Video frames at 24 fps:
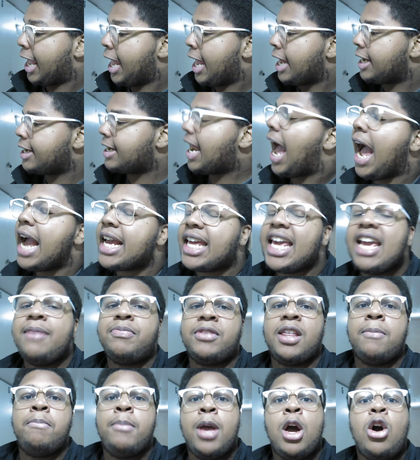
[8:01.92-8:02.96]
not keep
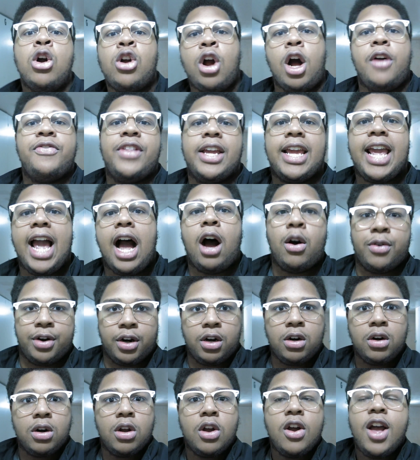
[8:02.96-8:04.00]
the milk on the
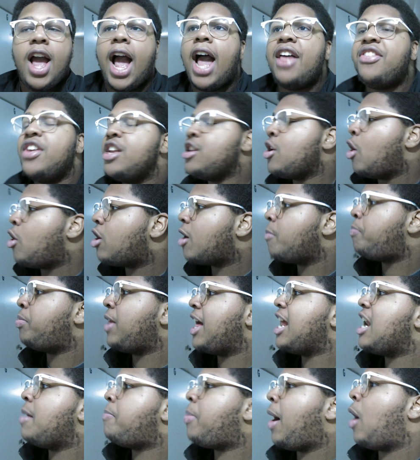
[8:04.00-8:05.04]
counter, and then you'll
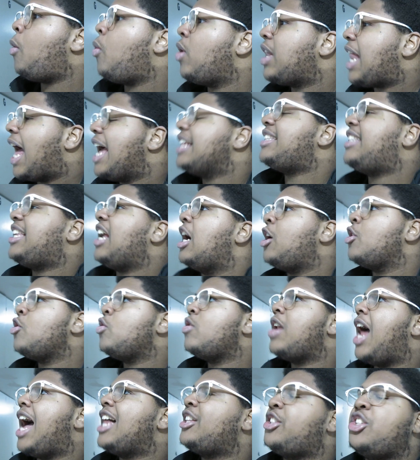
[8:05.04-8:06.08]
complain about, well, I tell you
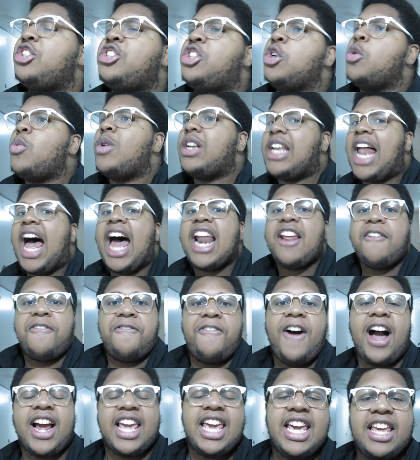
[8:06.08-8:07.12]
not to do a lot of
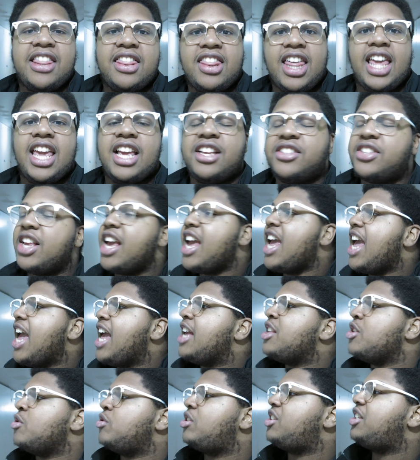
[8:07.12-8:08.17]
fucking things,
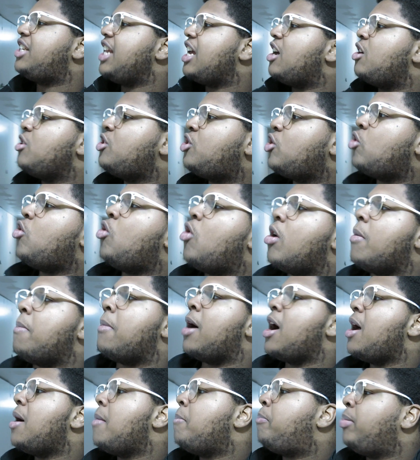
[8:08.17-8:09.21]
and you still do them.
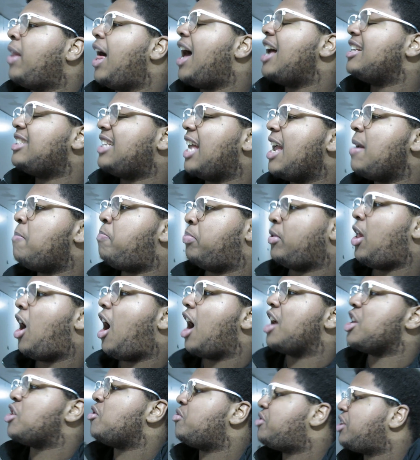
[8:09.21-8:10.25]
Blase
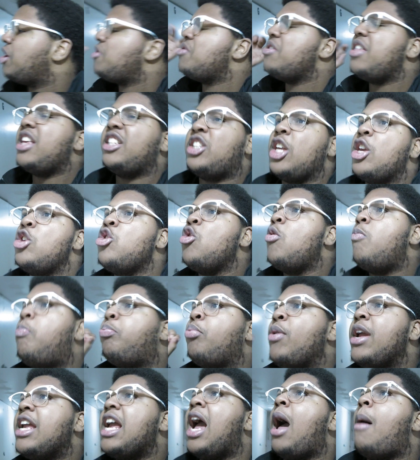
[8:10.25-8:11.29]
blah. You do this, and you
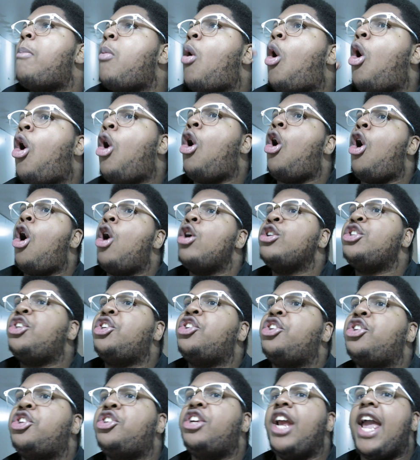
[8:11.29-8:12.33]
bring up old
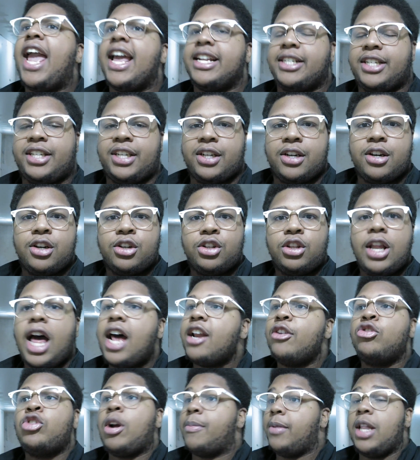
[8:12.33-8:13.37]
shit. A lot
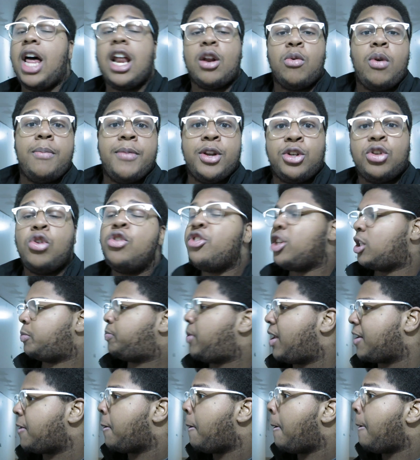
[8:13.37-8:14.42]
of drama. A lot of women do this,
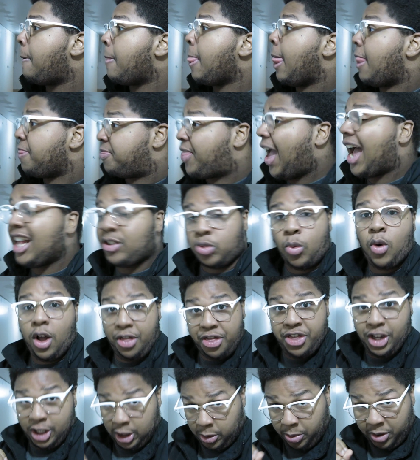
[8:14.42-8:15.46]
but that's
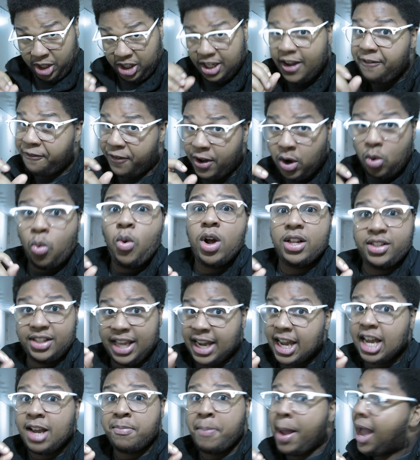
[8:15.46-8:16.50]
what the specific ones that
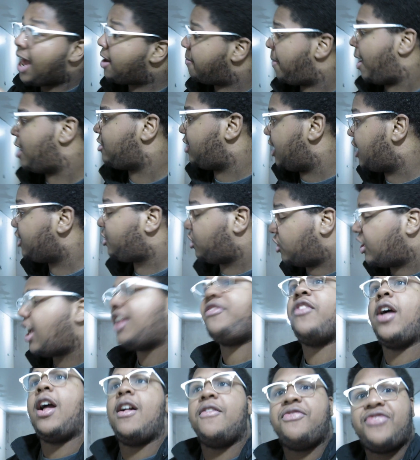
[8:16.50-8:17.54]
get mad about this shit,
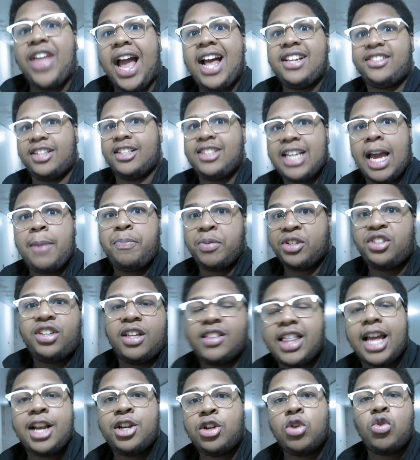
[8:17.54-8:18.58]
that's the type of shit
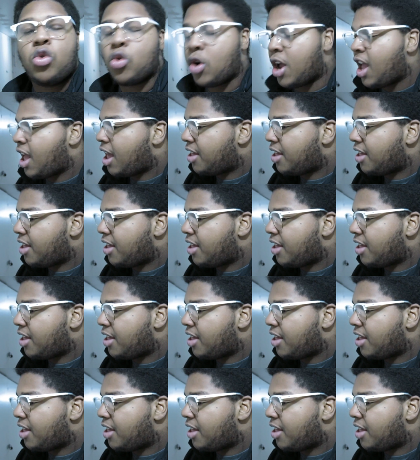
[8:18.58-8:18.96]
they do.